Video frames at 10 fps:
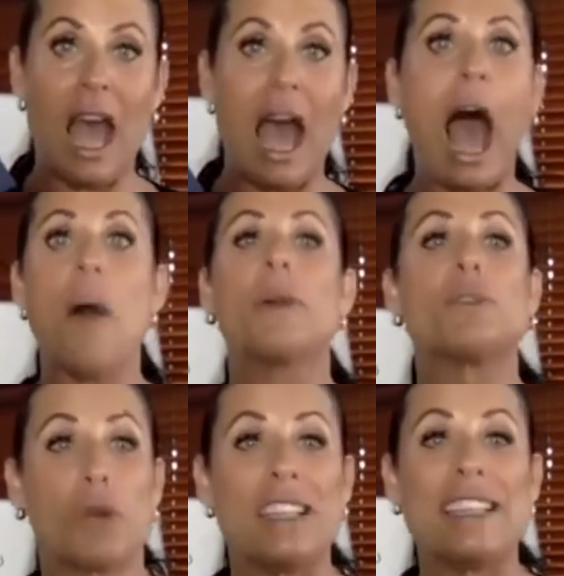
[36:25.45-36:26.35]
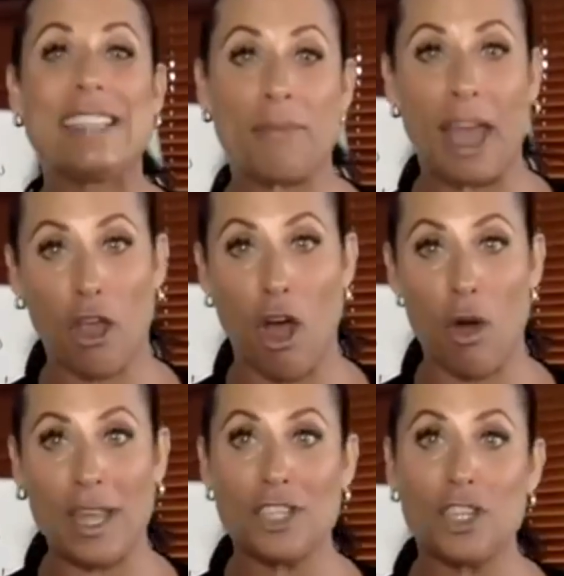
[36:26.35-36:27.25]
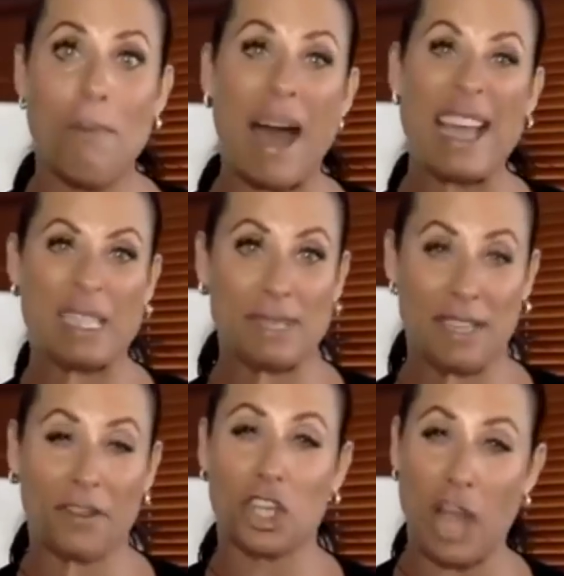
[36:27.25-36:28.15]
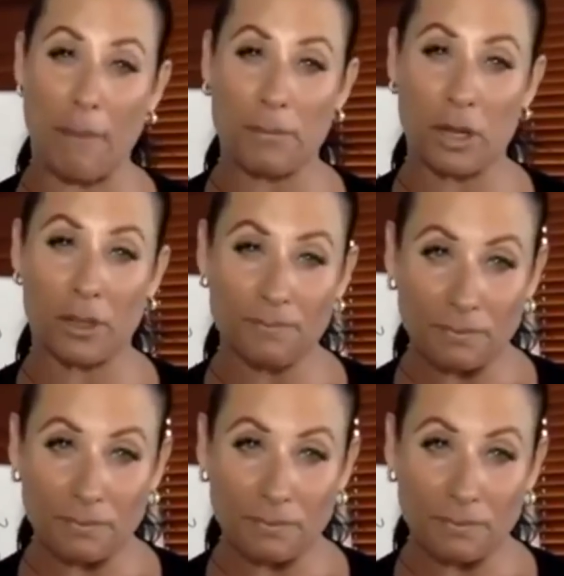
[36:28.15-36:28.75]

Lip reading: how much more in depth I go into my specific chapter.